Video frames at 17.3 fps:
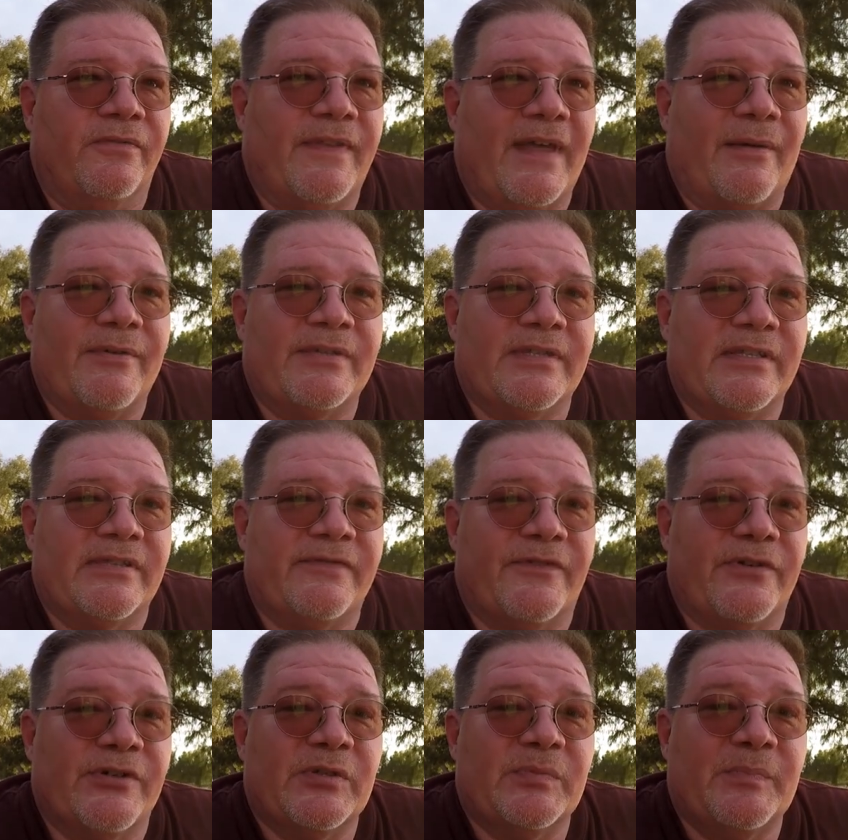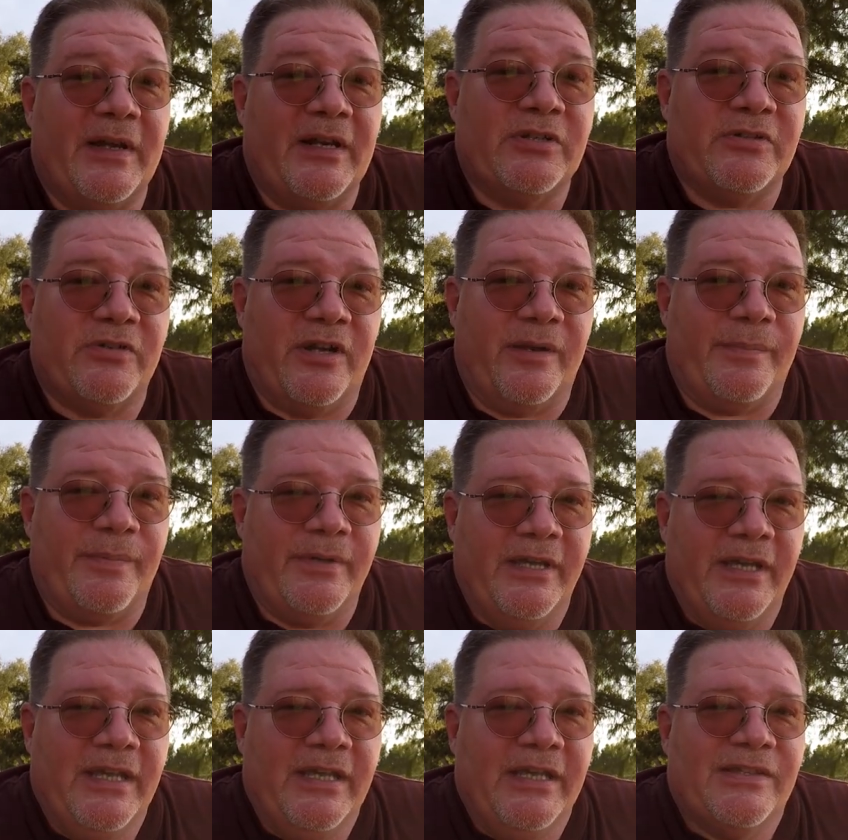that was his first big trip.
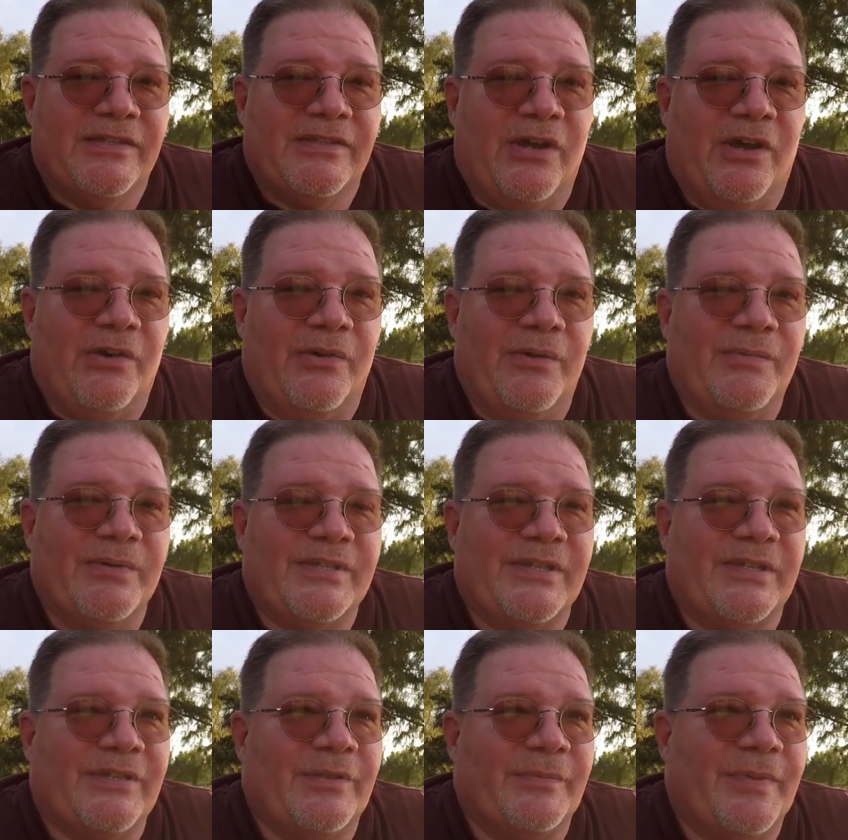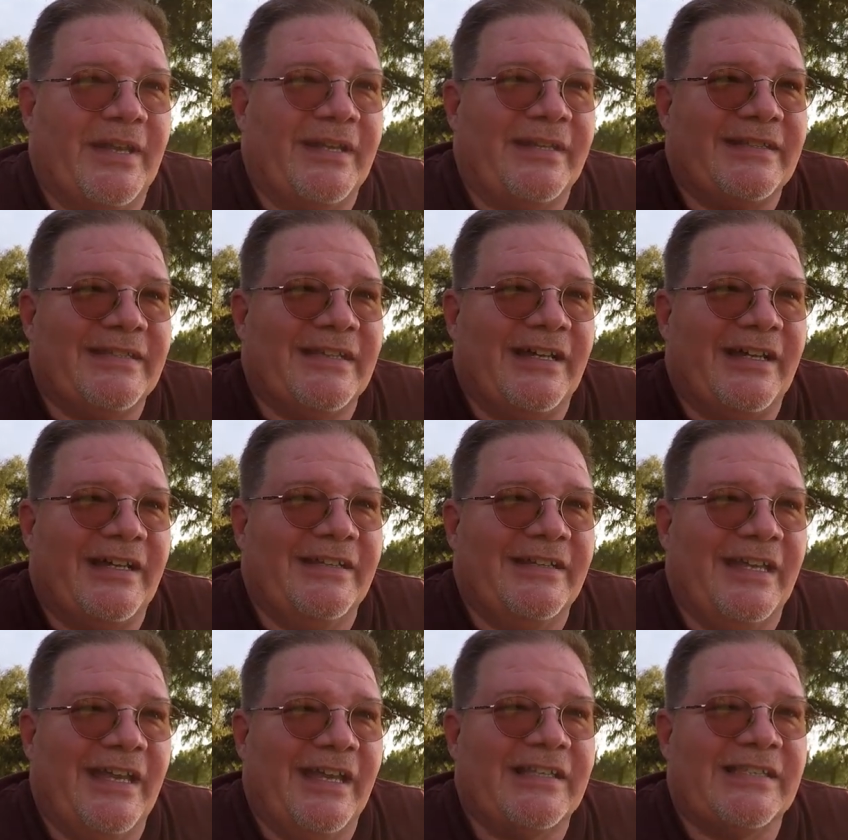So it was a little bit uh,
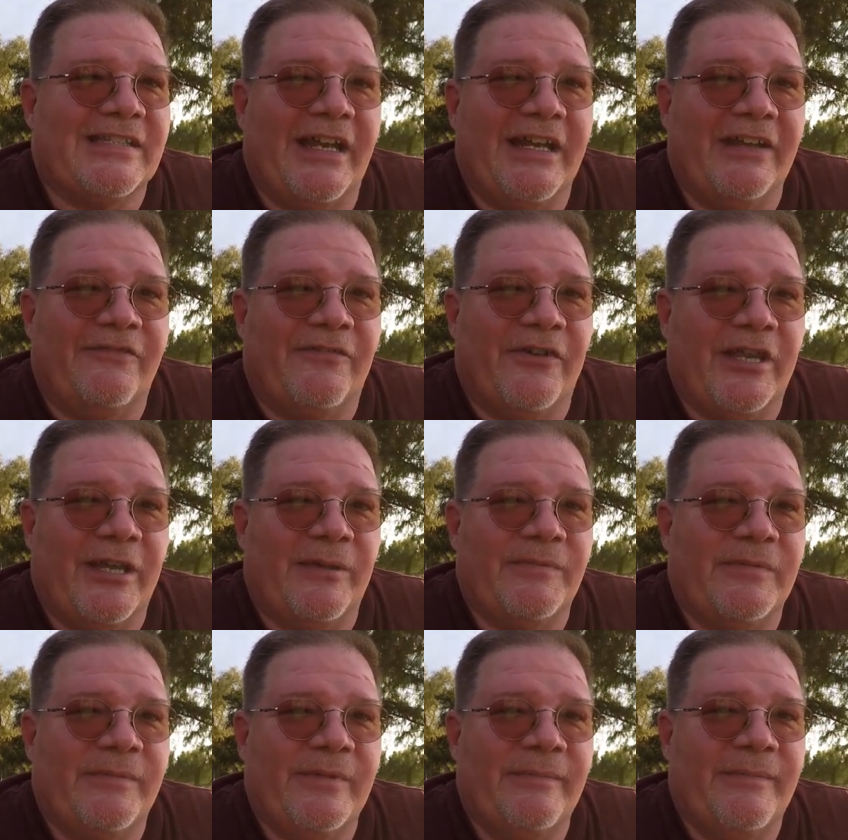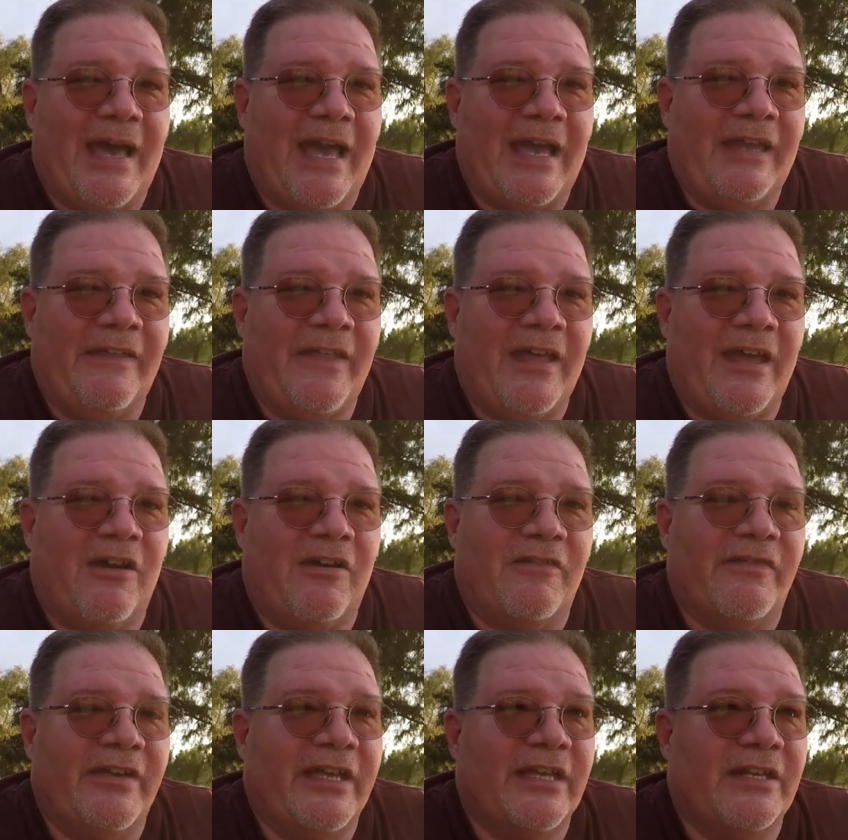exciting for him to be back in that
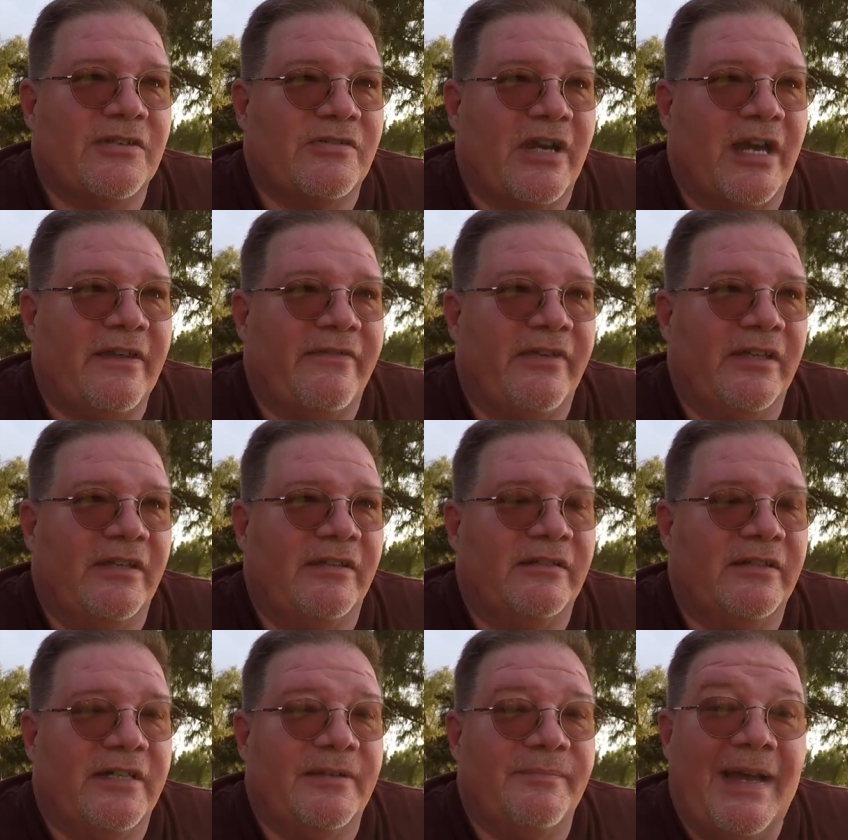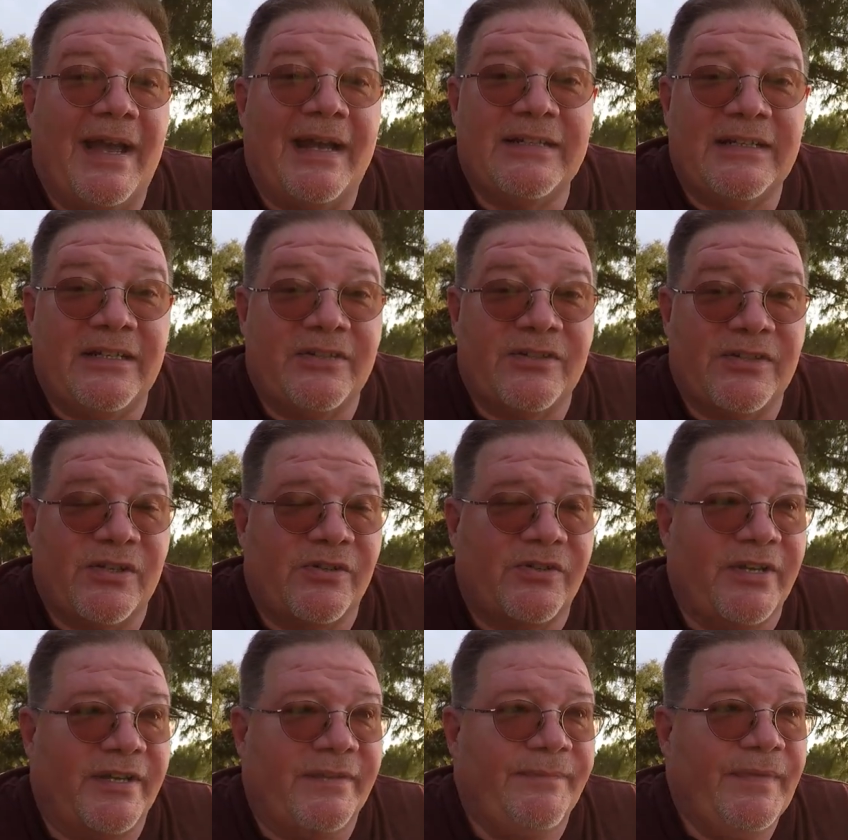RV and driving uh, back to
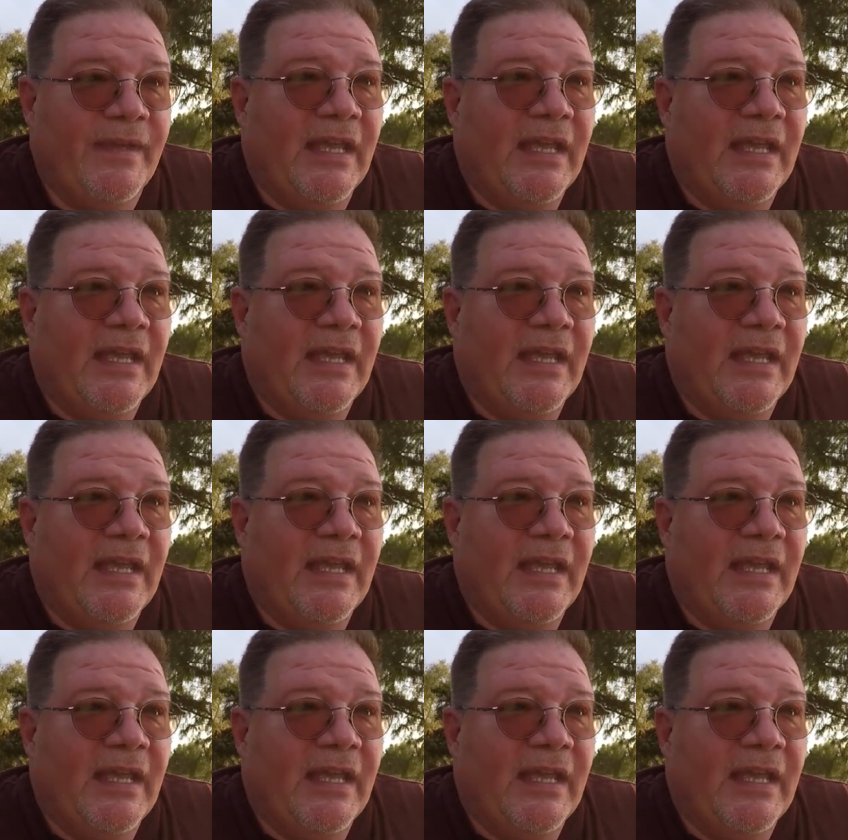Arizona.